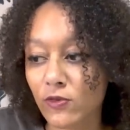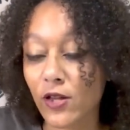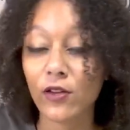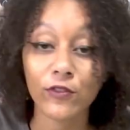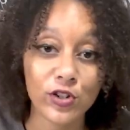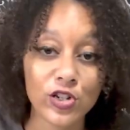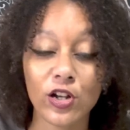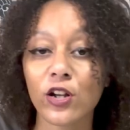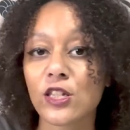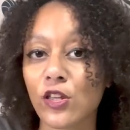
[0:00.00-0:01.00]
We got to finish
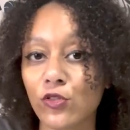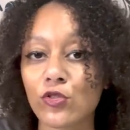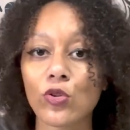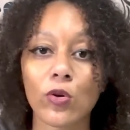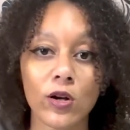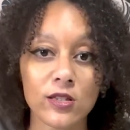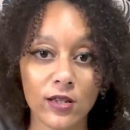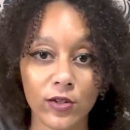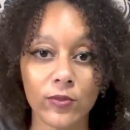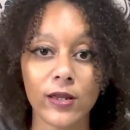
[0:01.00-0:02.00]
Aries, get through Taurus, and
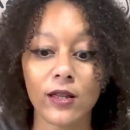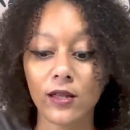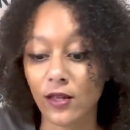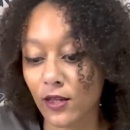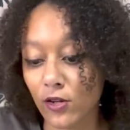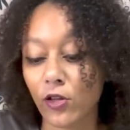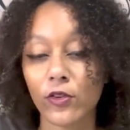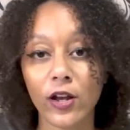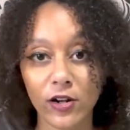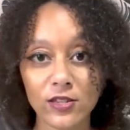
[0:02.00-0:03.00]
then you'll be in another
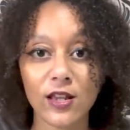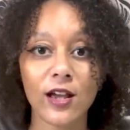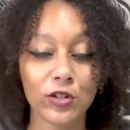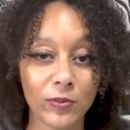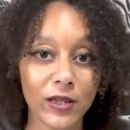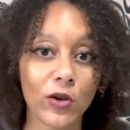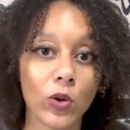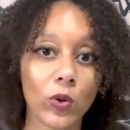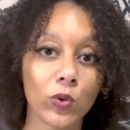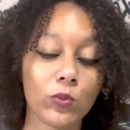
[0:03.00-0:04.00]
air sign. You'll be at
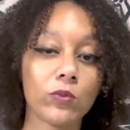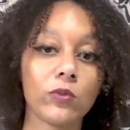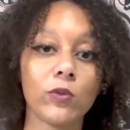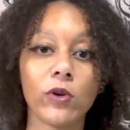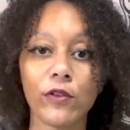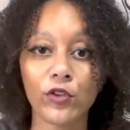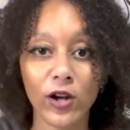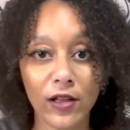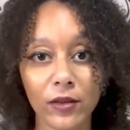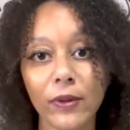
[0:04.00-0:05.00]
home with your
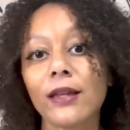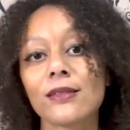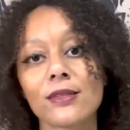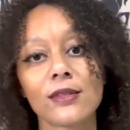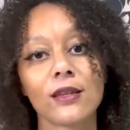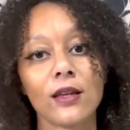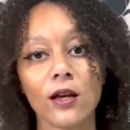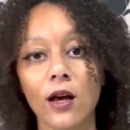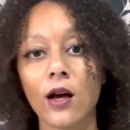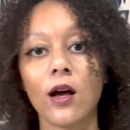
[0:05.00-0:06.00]
elements
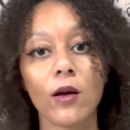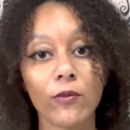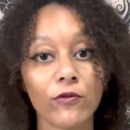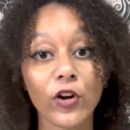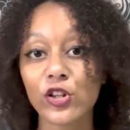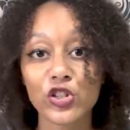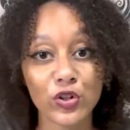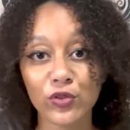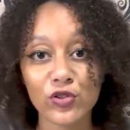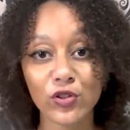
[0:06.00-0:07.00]
very
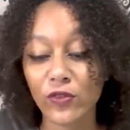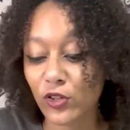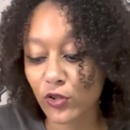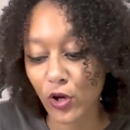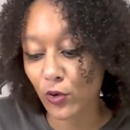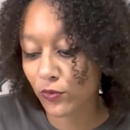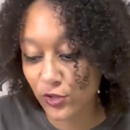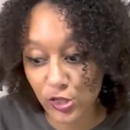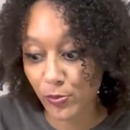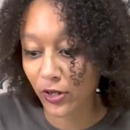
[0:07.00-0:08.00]
soon, sooner than you know, this
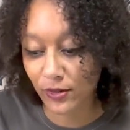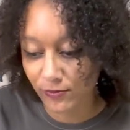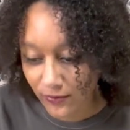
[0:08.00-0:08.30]
spring.